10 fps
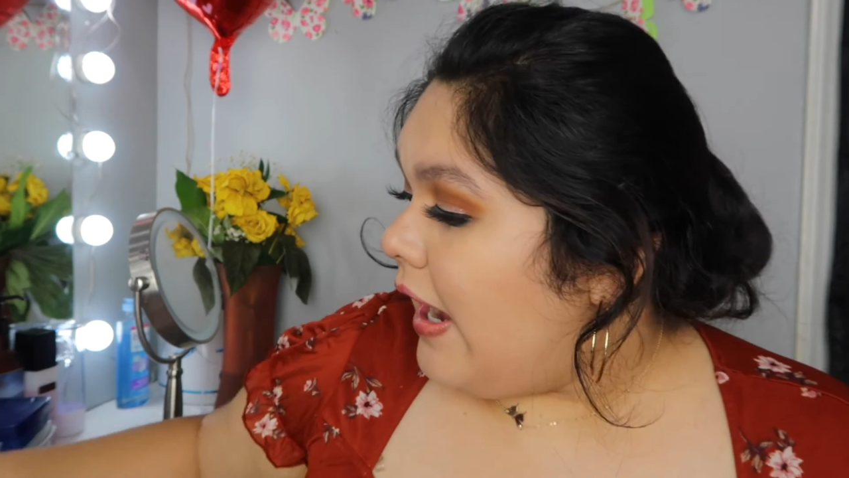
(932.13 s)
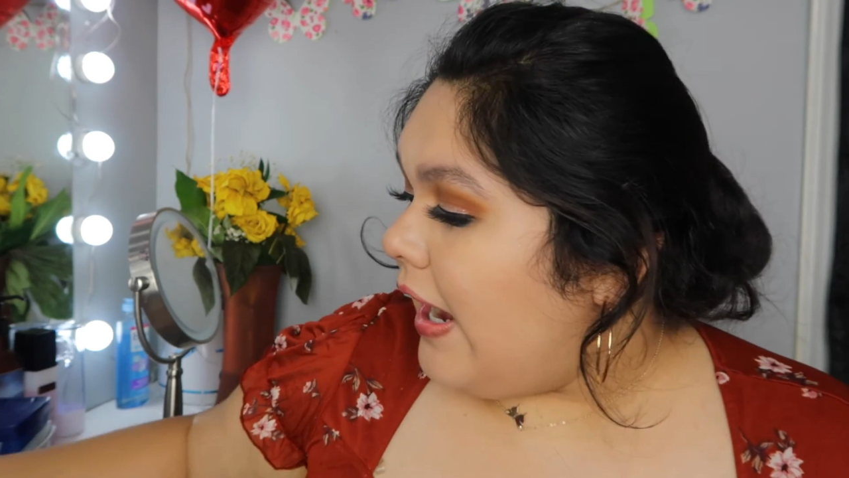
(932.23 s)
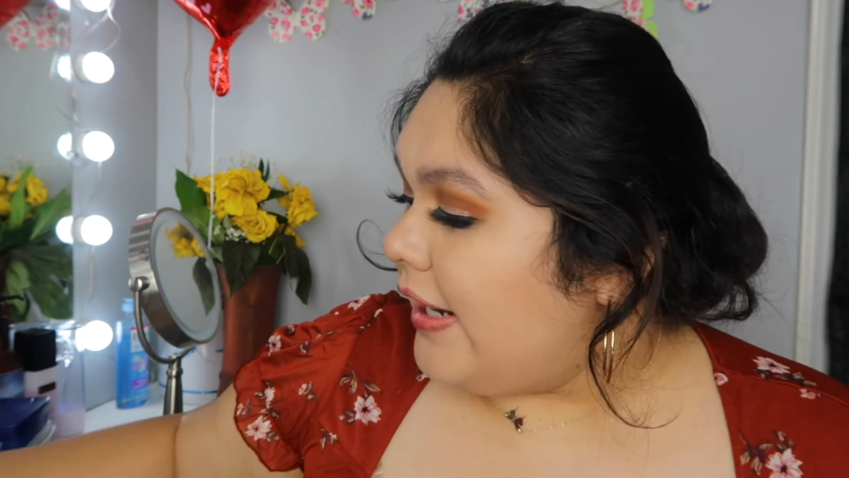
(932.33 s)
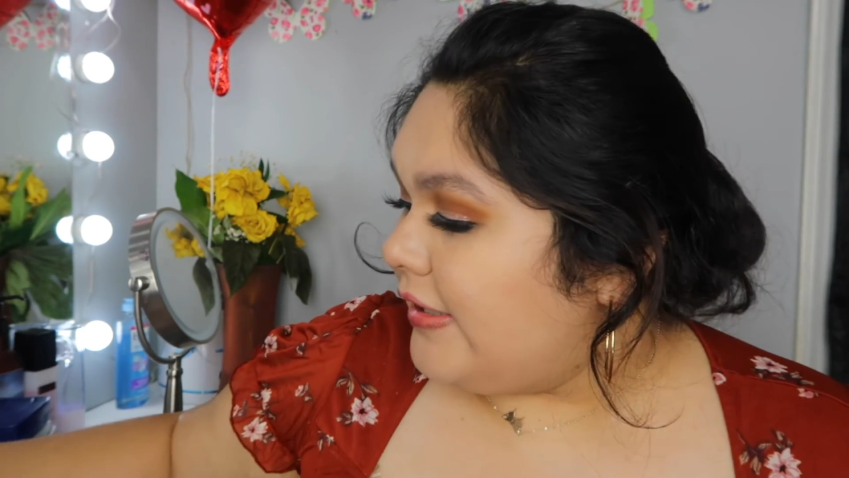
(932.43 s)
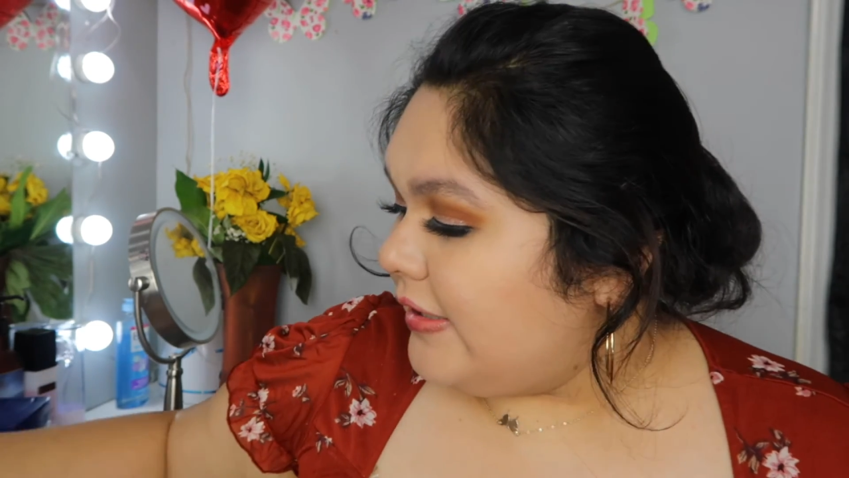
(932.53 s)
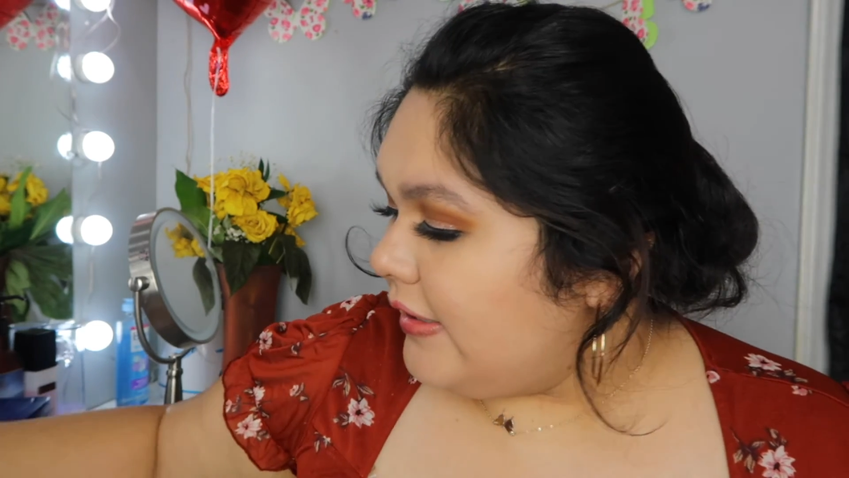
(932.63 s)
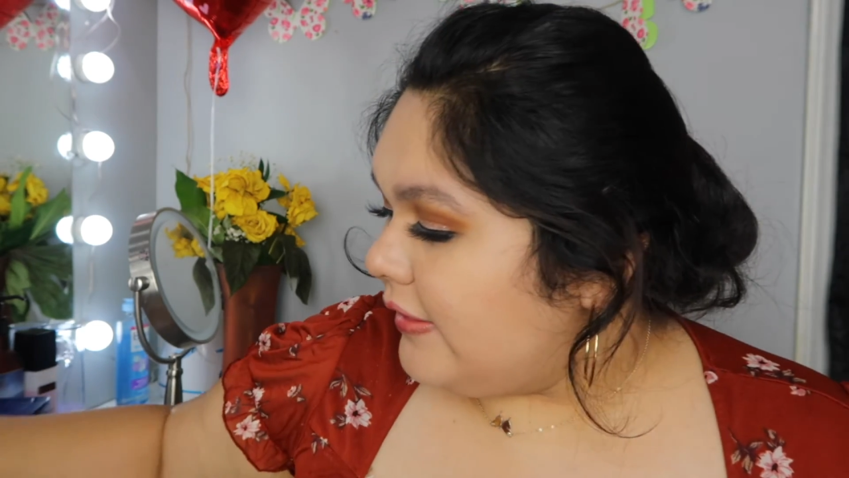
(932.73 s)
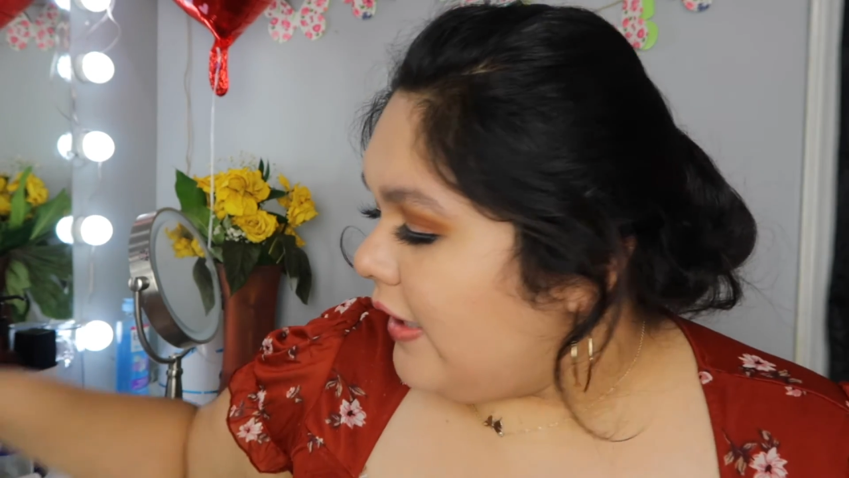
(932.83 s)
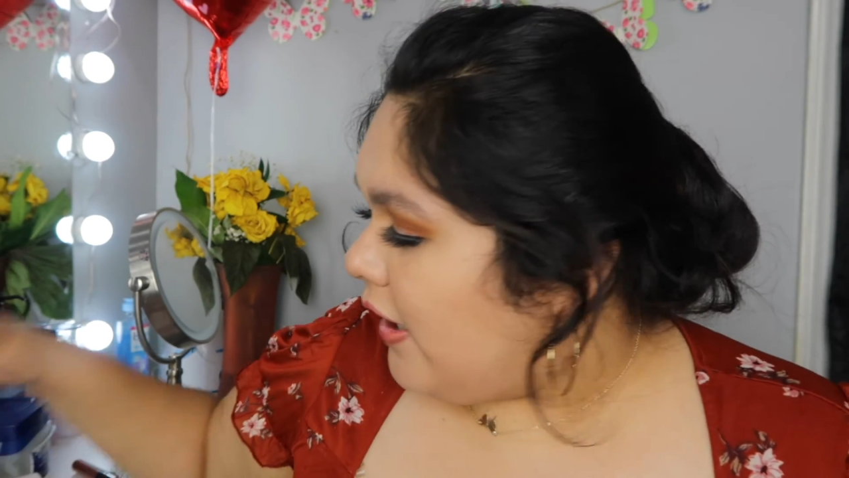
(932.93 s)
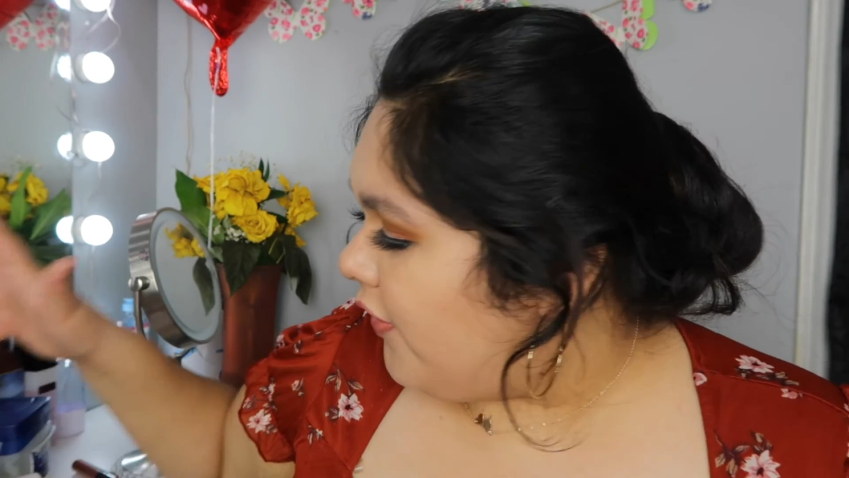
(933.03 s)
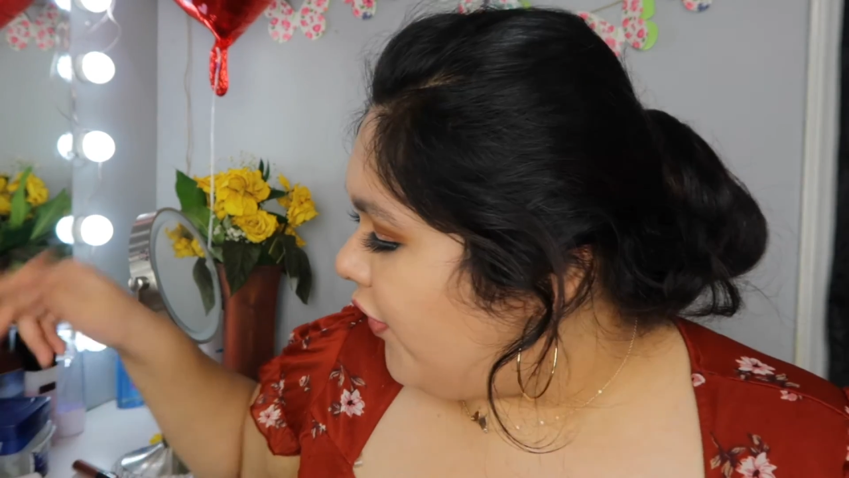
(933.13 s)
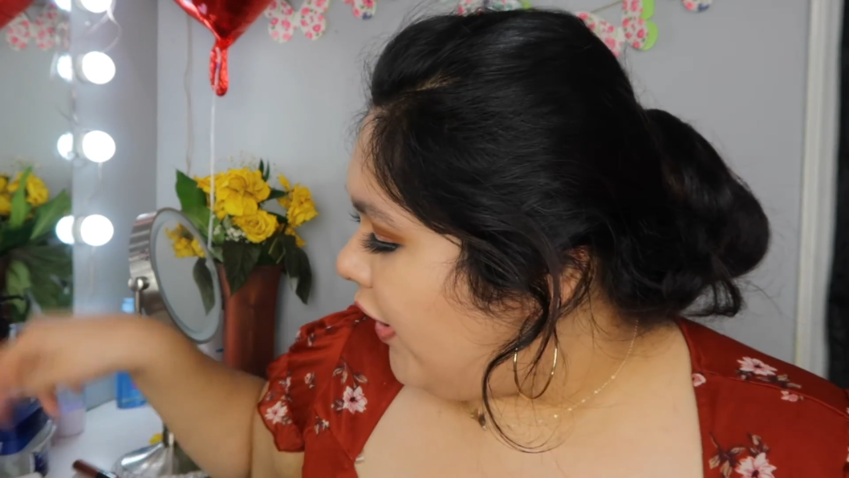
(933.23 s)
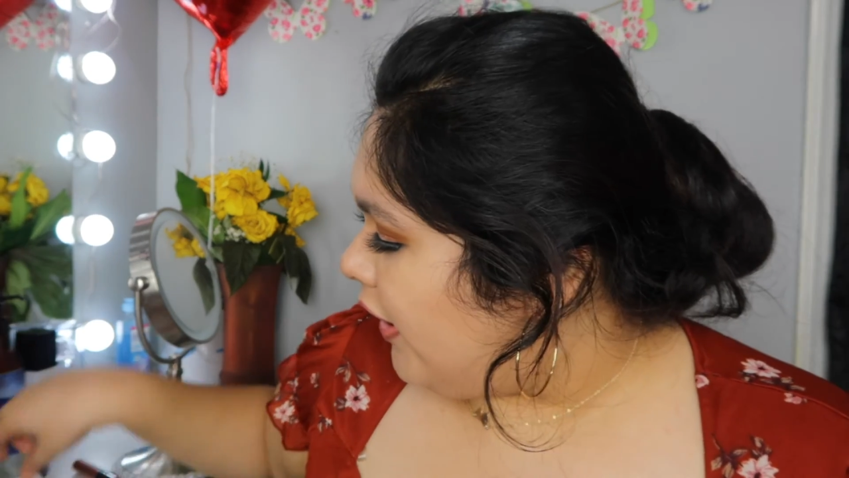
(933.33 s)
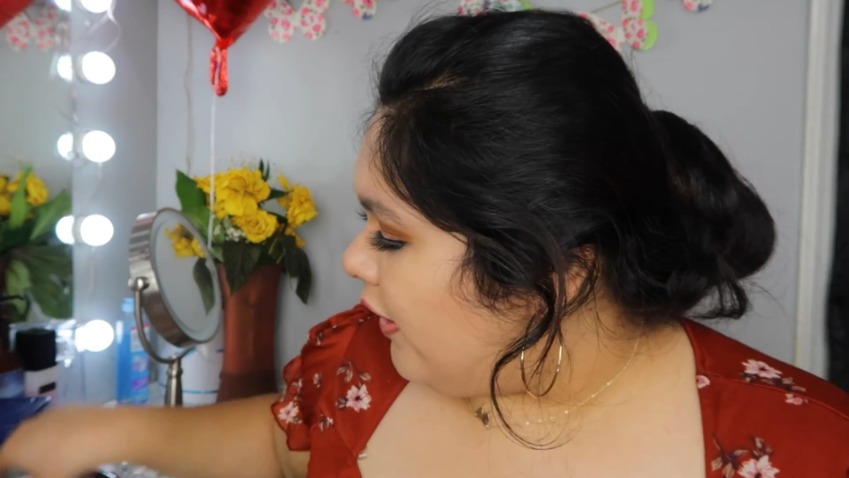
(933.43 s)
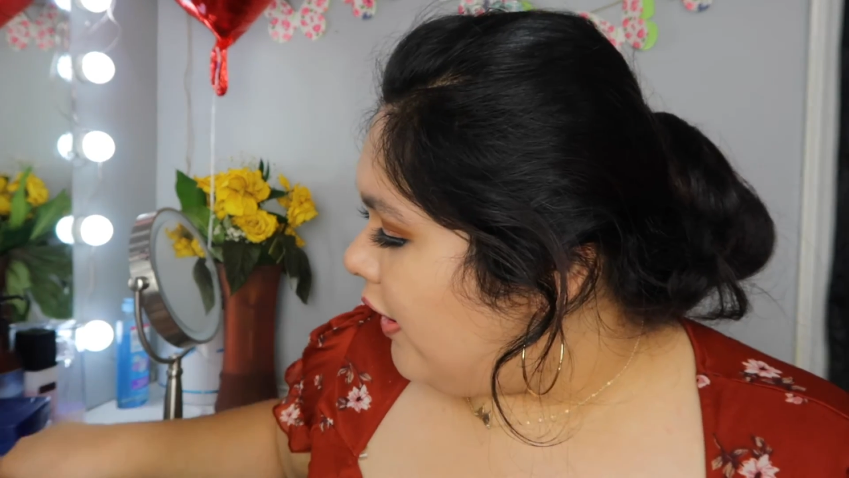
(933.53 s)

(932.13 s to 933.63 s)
I did love their